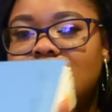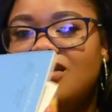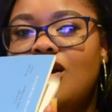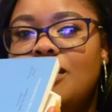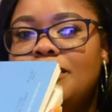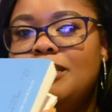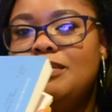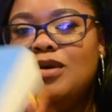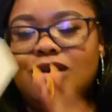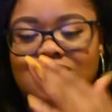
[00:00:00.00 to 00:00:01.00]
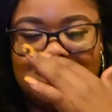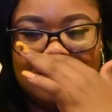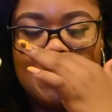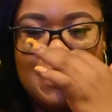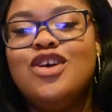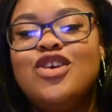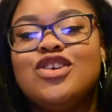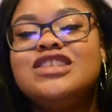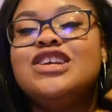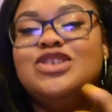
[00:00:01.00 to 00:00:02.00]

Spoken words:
copy books, because I